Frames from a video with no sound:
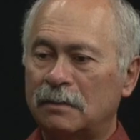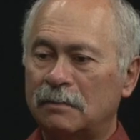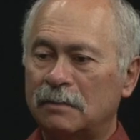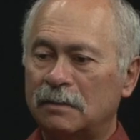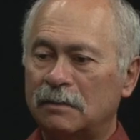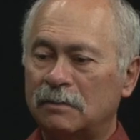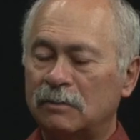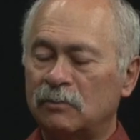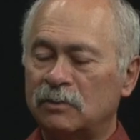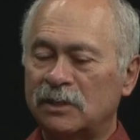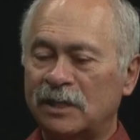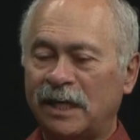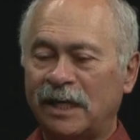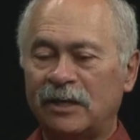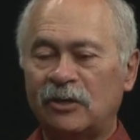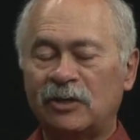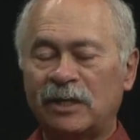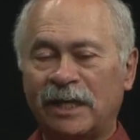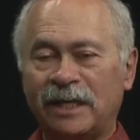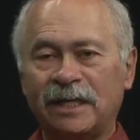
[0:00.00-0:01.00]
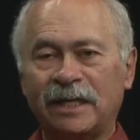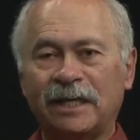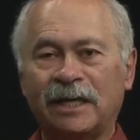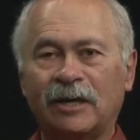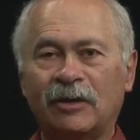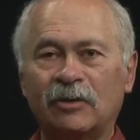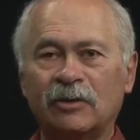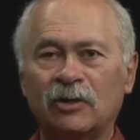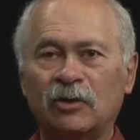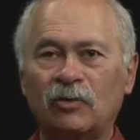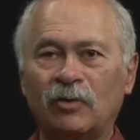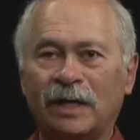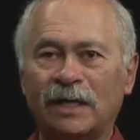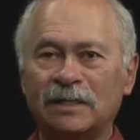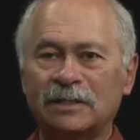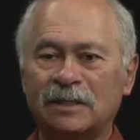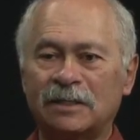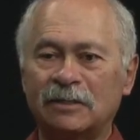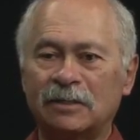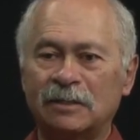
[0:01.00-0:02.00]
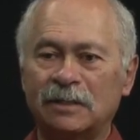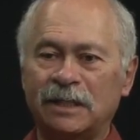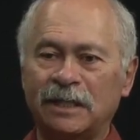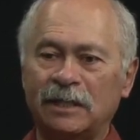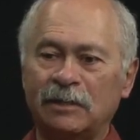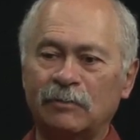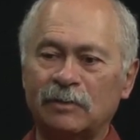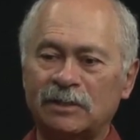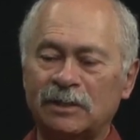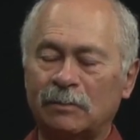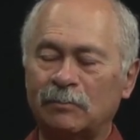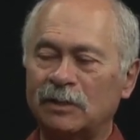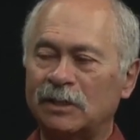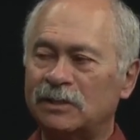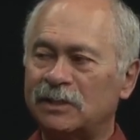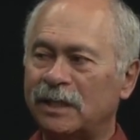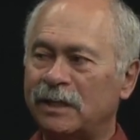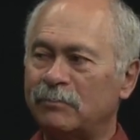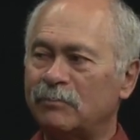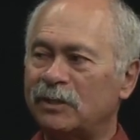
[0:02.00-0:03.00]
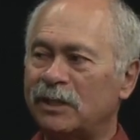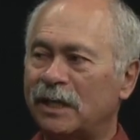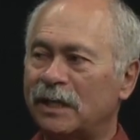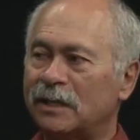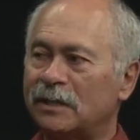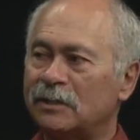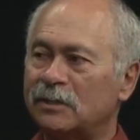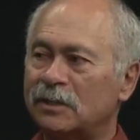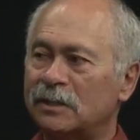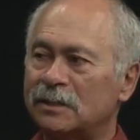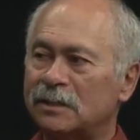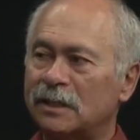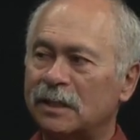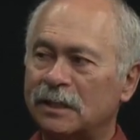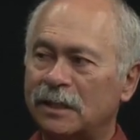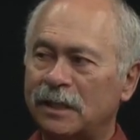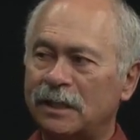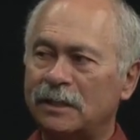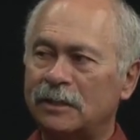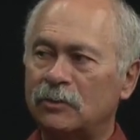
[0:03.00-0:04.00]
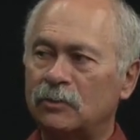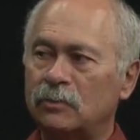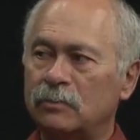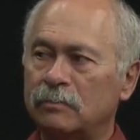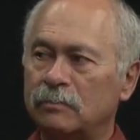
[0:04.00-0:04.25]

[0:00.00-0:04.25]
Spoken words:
is an entertaining character who has to deal with some of the same challenges that they do.